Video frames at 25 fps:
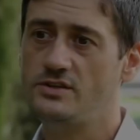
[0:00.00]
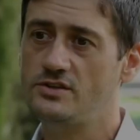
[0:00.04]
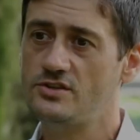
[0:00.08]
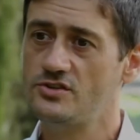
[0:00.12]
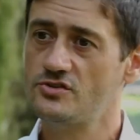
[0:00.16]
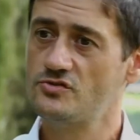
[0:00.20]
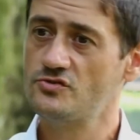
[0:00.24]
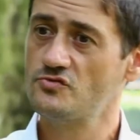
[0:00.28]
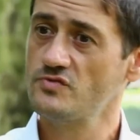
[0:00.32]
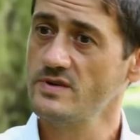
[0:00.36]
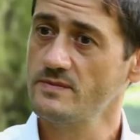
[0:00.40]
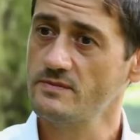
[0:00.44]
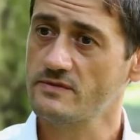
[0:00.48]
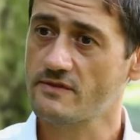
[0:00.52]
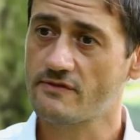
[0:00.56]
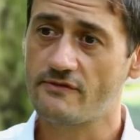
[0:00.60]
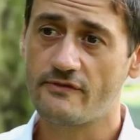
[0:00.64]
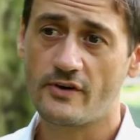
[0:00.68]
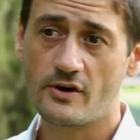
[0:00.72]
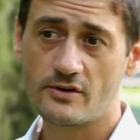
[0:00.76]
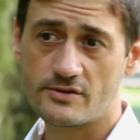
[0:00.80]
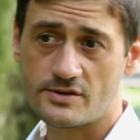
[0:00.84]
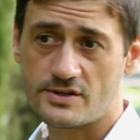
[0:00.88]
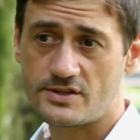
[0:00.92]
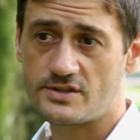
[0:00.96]
you strip the
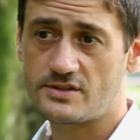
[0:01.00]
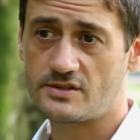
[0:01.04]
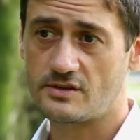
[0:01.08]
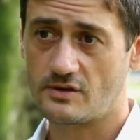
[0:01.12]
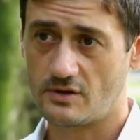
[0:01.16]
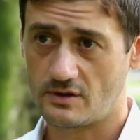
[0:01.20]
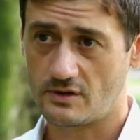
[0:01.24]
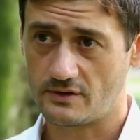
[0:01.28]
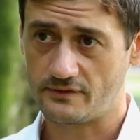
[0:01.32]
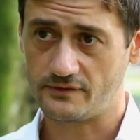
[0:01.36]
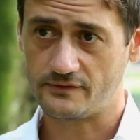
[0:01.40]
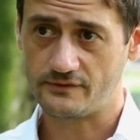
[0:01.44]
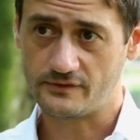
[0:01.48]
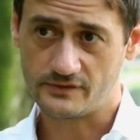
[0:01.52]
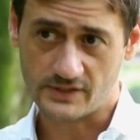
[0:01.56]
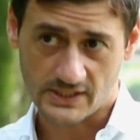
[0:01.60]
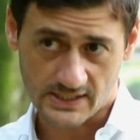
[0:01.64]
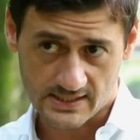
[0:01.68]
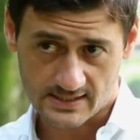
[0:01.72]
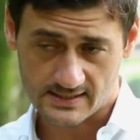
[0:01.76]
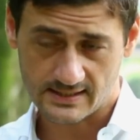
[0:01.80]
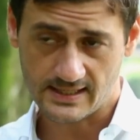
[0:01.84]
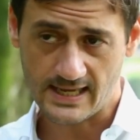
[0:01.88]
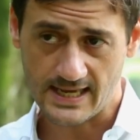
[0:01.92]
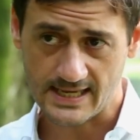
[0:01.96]
forest of
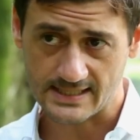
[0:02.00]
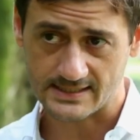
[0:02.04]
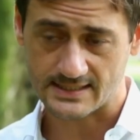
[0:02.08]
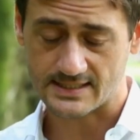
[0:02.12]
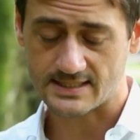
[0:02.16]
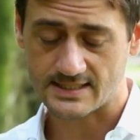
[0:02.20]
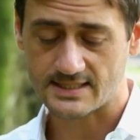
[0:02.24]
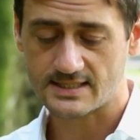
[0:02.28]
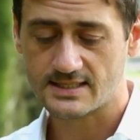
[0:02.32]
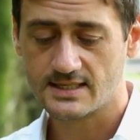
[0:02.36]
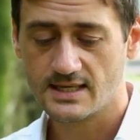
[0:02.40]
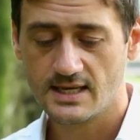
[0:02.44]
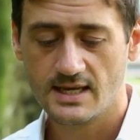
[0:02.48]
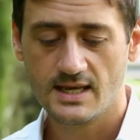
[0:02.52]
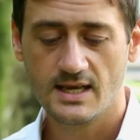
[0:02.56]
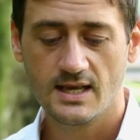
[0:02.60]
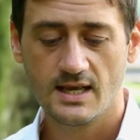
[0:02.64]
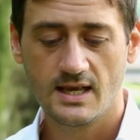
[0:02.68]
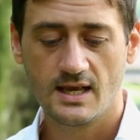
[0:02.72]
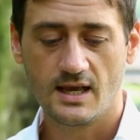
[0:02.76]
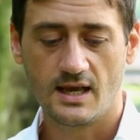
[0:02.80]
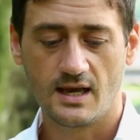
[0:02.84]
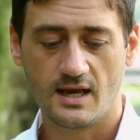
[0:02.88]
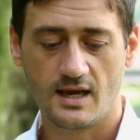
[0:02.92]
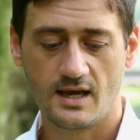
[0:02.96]
these lands,
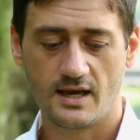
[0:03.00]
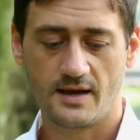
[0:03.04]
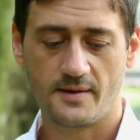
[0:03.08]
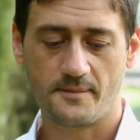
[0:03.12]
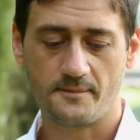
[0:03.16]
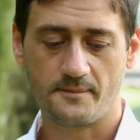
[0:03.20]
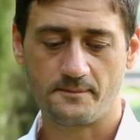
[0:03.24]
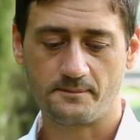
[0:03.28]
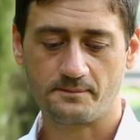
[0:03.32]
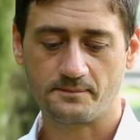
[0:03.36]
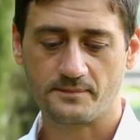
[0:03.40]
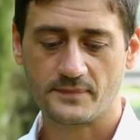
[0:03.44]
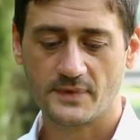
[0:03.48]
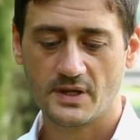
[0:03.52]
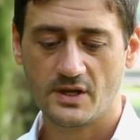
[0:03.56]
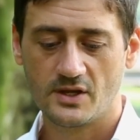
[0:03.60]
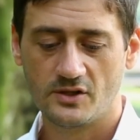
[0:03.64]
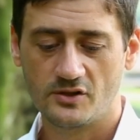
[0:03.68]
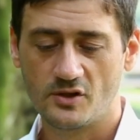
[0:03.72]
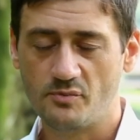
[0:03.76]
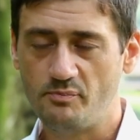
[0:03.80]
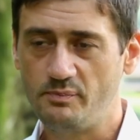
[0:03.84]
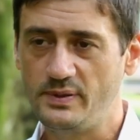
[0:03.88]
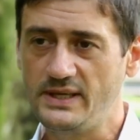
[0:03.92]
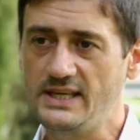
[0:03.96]
um,
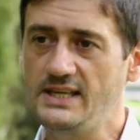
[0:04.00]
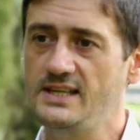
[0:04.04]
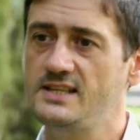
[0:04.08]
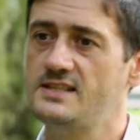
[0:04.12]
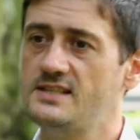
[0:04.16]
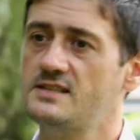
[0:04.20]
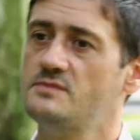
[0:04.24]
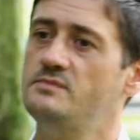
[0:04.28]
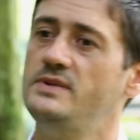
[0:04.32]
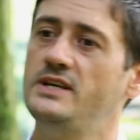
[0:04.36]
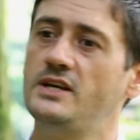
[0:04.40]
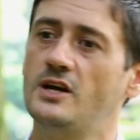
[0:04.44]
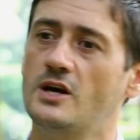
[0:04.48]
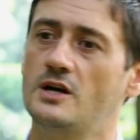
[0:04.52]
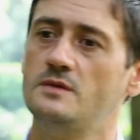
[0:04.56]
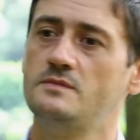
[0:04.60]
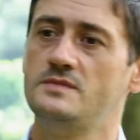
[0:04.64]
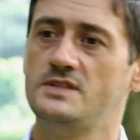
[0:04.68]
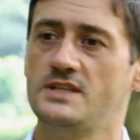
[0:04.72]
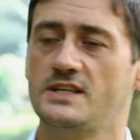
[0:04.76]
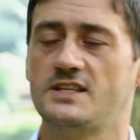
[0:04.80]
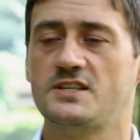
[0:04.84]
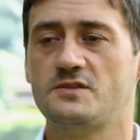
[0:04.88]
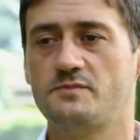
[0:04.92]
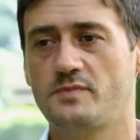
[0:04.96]
the peat
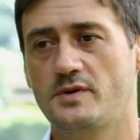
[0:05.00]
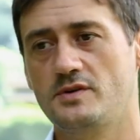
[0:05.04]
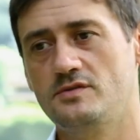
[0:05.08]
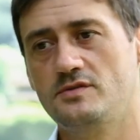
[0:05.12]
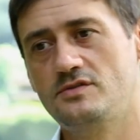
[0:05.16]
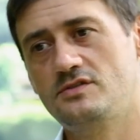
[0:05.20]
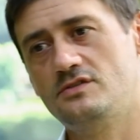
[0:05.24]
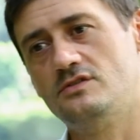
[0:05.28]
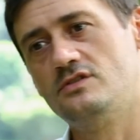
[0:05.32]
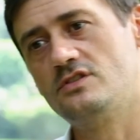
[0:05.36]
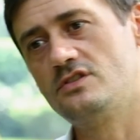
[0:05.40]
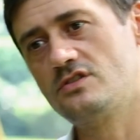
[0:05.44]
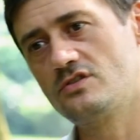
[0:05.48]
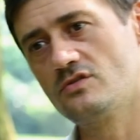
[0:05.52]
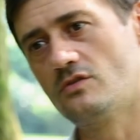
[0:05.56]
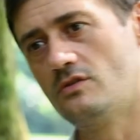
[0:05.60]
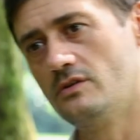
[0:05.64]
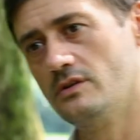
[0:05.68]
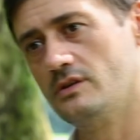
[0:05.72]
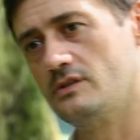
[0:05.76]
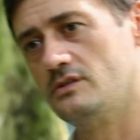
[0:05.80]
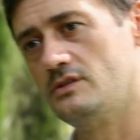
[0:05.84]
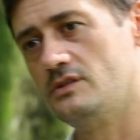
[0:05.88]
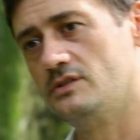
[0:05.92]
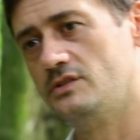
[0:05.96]
becomes exposed to
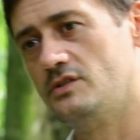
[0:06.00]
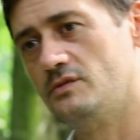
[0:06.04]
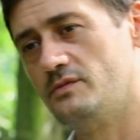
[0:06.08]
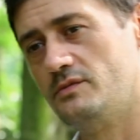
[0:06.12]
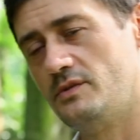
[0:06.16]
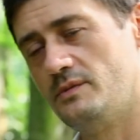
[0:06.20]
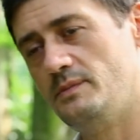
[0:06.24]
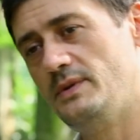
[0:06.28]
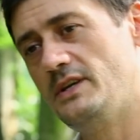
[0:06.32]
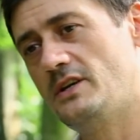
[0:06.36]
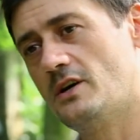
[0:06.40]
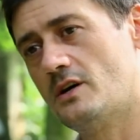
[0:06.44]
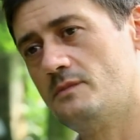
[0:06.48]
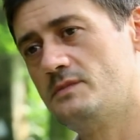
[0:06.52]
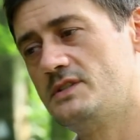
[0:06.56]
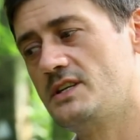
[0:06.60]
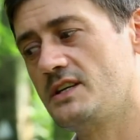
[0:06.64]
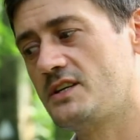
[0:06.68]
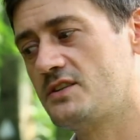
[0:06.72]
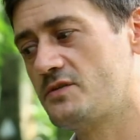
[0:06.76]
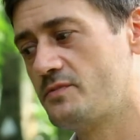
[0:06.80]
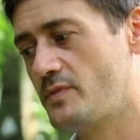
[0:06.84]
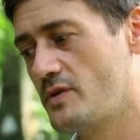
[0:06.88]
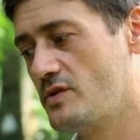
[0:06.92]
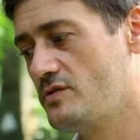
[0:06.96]
soil, to, becomes
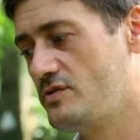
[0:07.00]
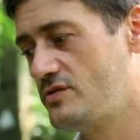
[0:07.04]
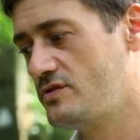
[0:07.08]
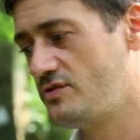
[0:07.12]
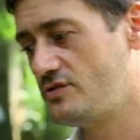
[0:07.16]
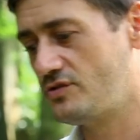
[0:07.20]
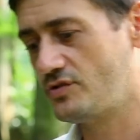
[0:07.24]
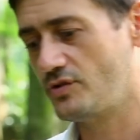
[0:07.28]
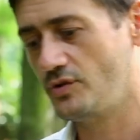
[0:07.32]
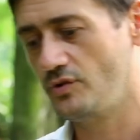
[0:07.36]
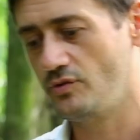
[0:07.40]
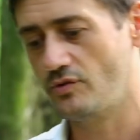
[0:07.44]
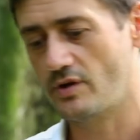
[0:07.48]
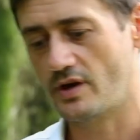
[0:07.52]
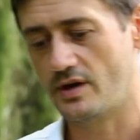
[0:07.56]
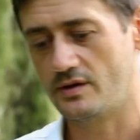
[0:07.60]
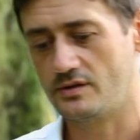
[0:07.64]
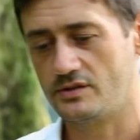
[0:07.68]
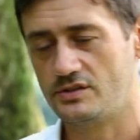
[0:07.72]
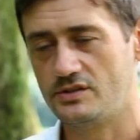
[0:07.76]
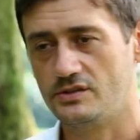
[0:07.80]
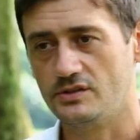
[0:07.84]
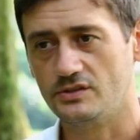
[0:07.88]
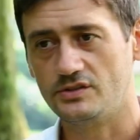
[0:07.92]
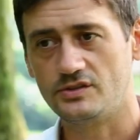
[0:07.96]
exposed to, uh,
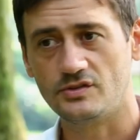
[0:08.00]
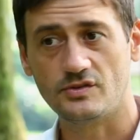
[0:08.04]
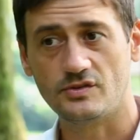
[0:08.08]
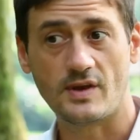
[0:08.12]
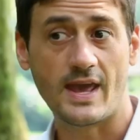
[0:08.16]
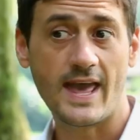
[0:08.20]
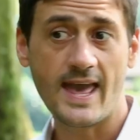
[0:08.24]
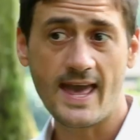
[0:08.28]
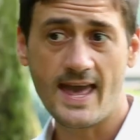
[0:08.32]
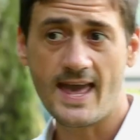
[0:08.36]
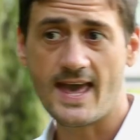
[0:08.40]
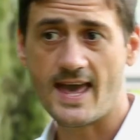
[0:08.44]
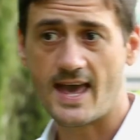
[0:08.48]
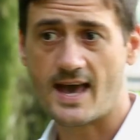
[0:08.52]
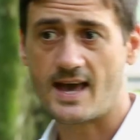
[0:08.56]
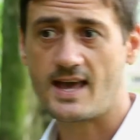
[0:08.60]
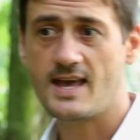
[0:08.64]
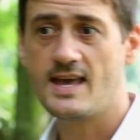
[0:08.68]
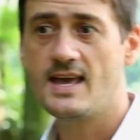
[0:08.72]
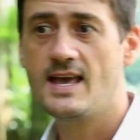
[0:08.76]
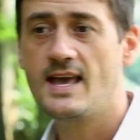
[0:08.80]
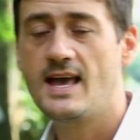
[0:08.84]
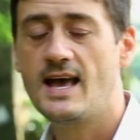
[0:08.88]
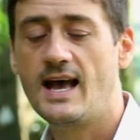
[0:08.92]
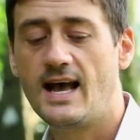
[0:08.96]
to, to air.
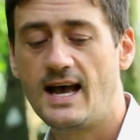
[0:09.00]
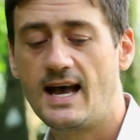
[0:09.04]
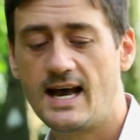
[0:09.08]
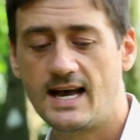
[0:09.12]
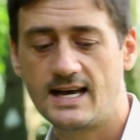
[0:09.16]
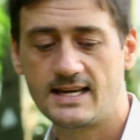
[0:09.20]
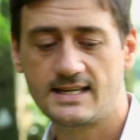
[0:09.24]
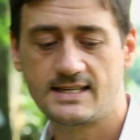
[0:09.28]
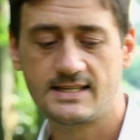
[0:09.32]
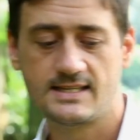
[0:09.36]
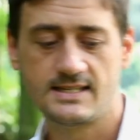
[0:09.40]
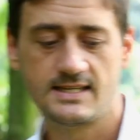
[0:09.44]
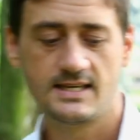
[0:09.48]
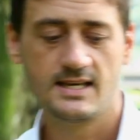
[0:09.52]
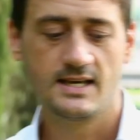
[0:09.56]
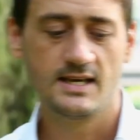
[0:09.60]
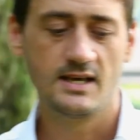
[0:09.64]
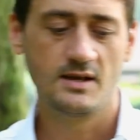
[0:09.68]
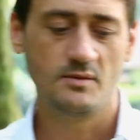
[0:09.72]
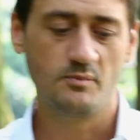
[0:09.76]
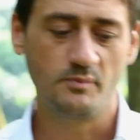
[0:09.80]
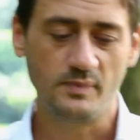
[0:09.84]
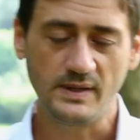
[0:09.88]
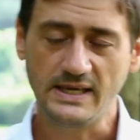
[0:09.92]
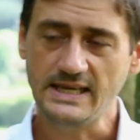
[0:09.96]
And
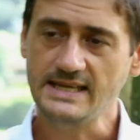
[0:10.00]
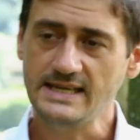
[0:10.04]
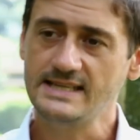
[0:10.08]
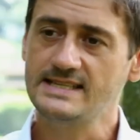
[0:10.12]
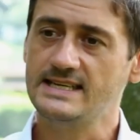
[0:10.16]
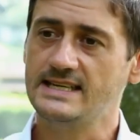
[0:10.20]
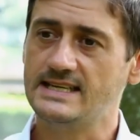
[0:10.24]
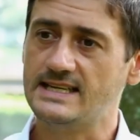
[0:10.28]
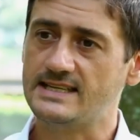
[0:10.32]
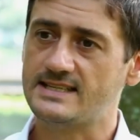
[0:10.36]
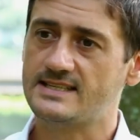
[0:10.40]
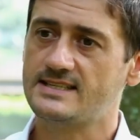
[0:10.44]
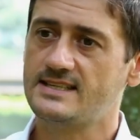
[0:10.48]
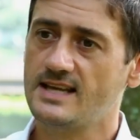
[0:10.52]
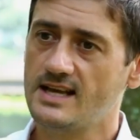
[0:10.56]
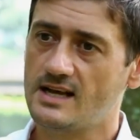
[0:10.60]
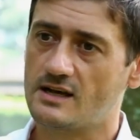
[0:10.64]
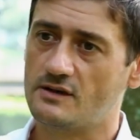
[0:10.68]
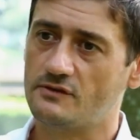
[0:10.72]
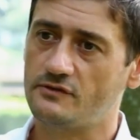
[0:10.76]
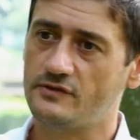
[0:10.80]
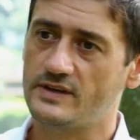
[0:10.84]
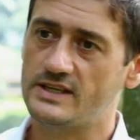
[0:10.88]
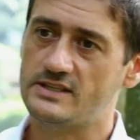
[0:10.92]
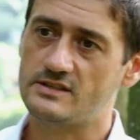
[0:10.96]
peat in
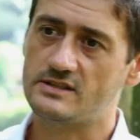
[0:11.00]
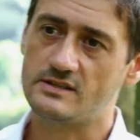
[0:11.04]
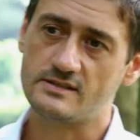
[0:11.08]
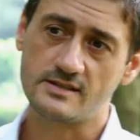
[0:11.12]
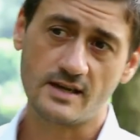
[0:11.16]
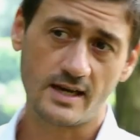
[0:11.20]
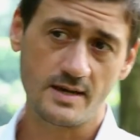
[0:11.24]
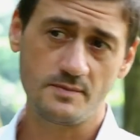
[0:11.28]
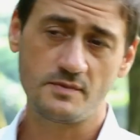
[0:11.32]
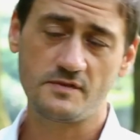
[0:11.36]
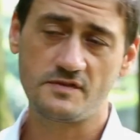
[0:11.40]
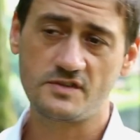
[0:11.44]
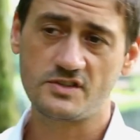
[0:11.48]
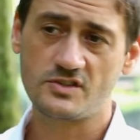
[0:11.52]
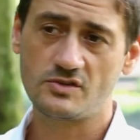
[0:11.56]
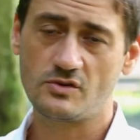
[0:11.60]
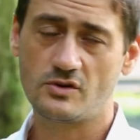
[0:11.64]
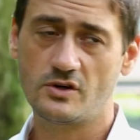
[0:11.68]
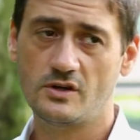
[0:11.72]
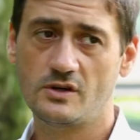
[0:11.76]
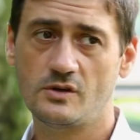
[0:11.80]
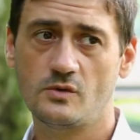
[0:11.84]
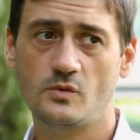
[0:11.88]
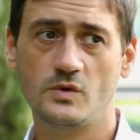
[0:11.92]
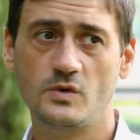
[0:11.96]
itself is a type of
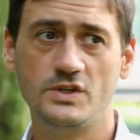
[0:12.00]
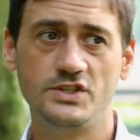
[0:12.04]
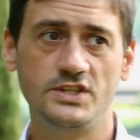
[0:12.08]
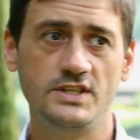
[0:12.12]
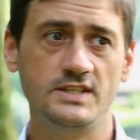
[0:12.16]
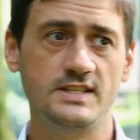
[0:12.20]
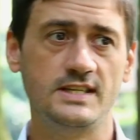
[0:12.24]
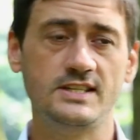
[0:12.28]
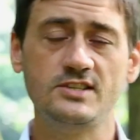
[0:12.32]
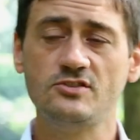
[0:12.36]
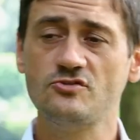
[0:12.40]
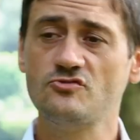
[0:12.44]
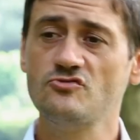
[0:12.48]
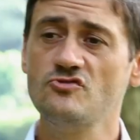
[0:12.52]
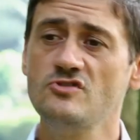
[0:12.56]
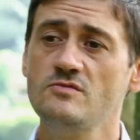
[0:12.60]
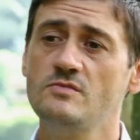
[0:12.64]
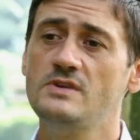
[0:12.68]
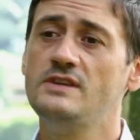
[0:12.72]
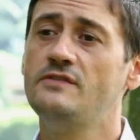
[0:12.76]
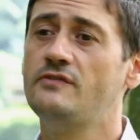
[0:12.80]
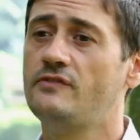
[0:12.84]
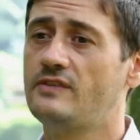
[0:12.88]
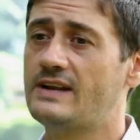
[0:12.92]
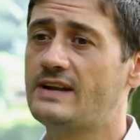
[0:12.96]
soil which is
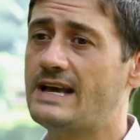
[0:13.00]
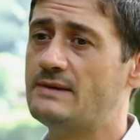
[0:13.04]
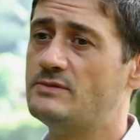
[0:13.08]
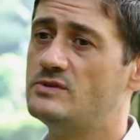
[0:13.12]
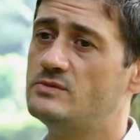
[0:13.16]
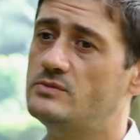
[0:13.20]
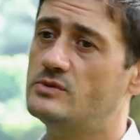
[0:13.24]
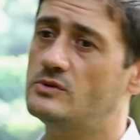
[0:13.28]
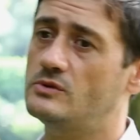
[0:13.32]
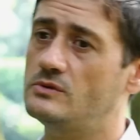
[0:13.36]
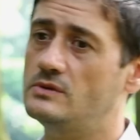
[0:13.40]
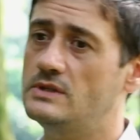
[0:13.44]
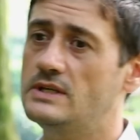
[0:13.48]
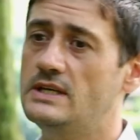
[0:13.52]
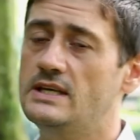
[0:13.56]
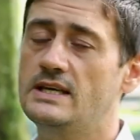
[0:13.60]
extremely flammable.